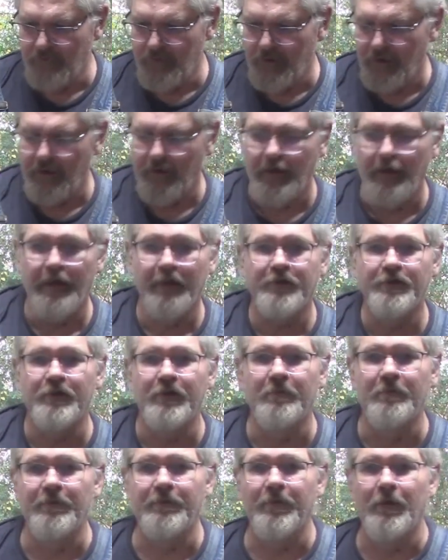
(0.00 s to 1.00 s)
And actually,
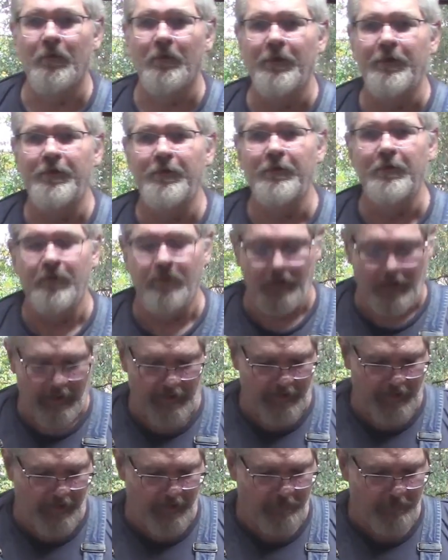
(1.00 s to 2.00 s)
before we do a lot
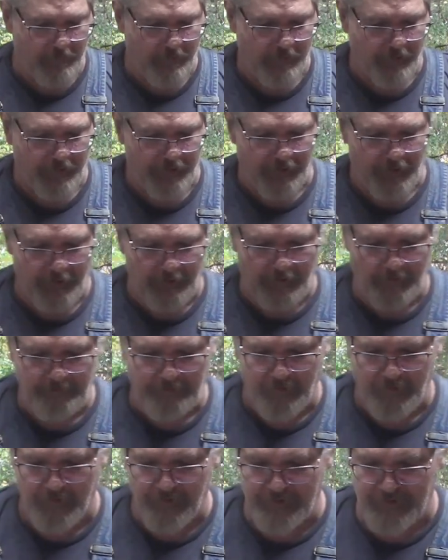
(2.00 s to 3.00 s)
of that, we're going to
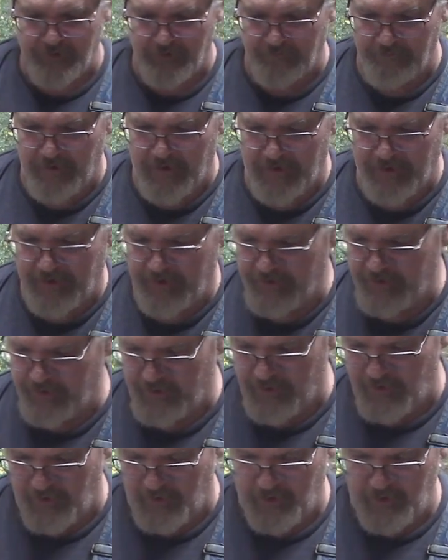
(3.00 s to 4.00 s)
pour some back
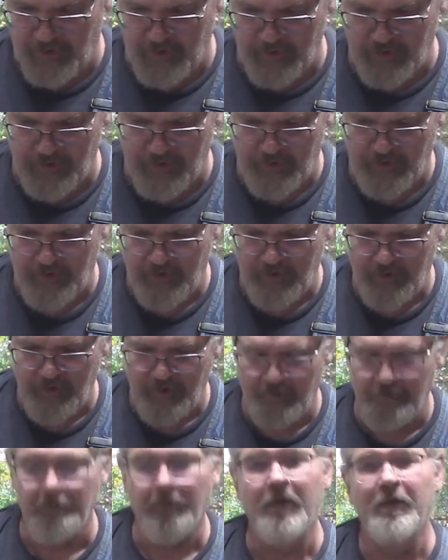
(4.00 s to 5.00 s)
into
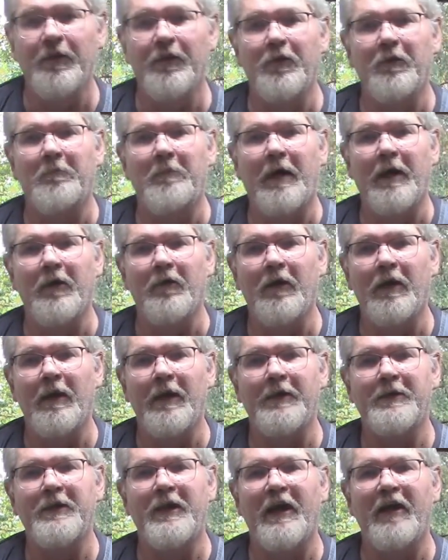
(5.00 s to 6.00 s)
my little bottle. I
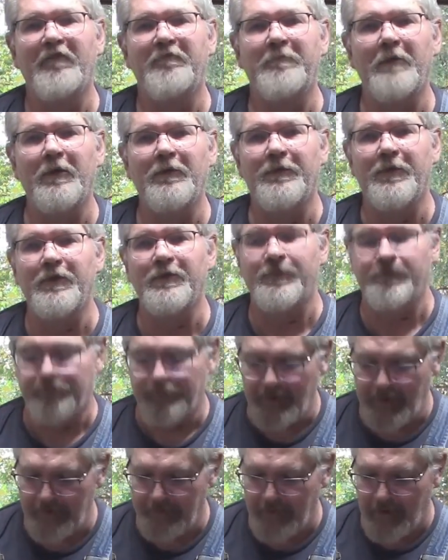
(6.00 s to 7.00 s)
like to have both the
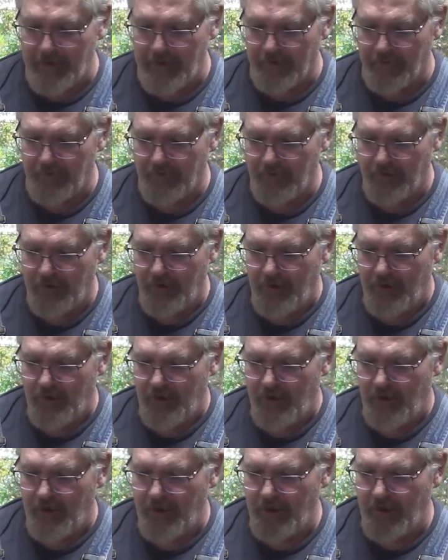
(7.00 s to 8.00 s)
spray bottle
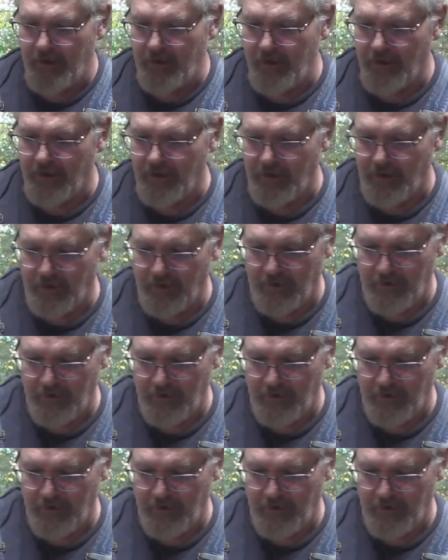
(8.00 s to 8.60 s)
and the